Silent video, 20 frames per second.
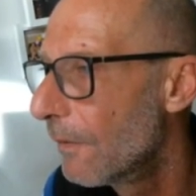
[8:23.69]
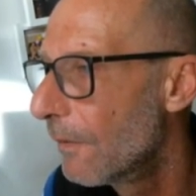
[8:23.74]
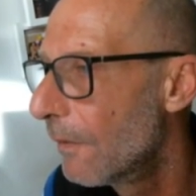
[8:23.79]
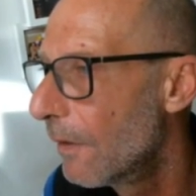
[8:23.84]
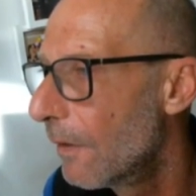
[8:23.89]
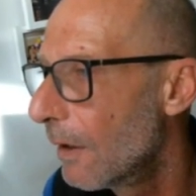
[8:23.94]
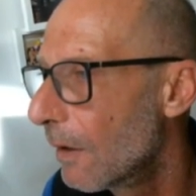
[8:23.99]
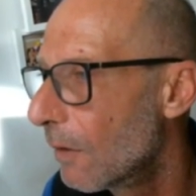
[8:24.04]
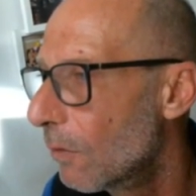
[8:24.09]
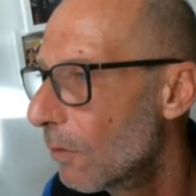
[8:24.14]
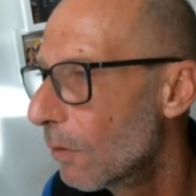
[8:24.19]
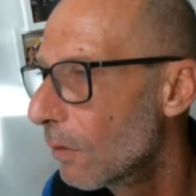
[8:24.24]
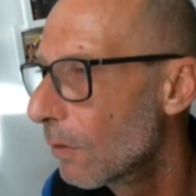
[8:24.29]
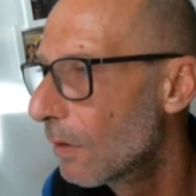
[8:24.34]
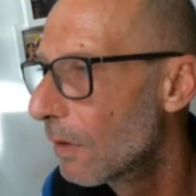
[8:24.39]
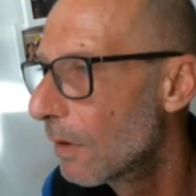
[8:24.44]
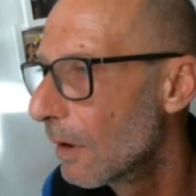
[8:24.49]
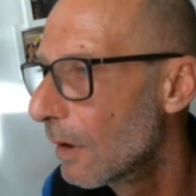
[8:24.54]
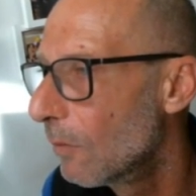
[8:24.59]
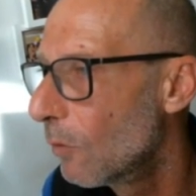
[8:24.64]
very good
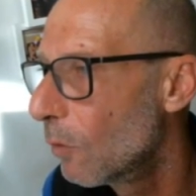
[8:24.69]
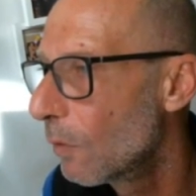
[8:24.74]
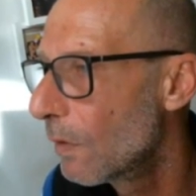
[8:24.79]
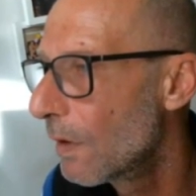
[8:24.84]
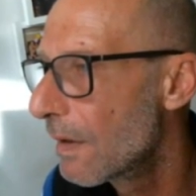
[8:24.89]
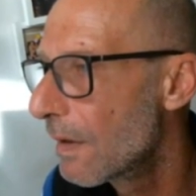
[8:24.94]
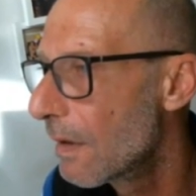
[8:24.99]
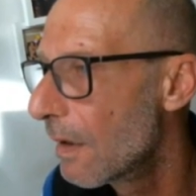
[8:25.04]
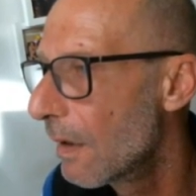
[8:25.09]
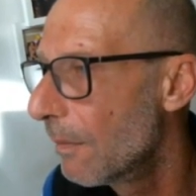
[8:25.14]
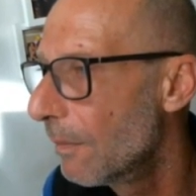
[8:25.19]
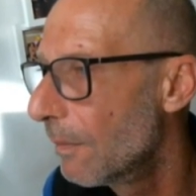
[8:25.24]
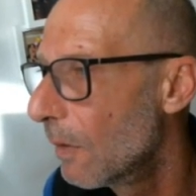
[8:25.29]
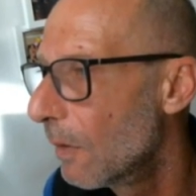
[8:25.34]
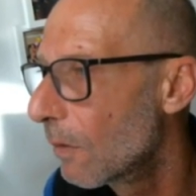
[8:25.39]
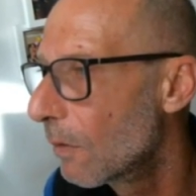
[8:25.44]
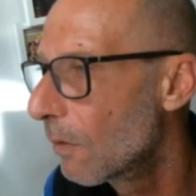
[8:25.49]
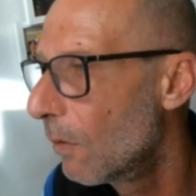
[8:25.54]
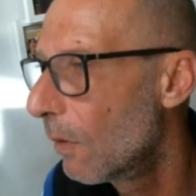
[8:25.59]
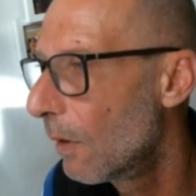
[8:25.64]

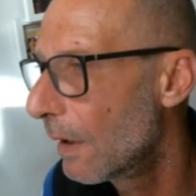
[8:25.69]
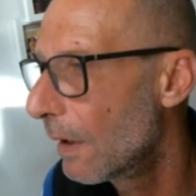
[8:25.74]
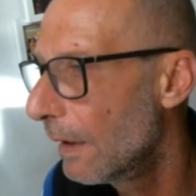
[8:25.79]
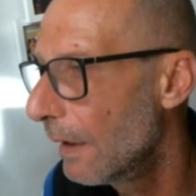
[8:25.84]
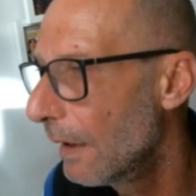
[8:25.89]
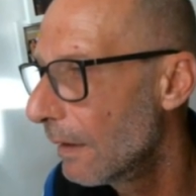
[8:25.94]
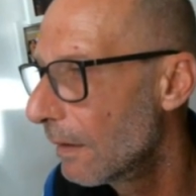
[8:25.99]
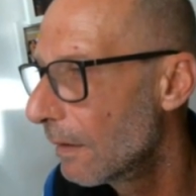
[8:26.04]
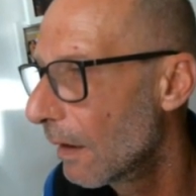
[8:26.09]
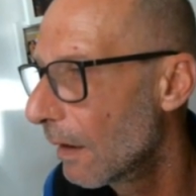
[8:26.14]
multi-sample clarinet,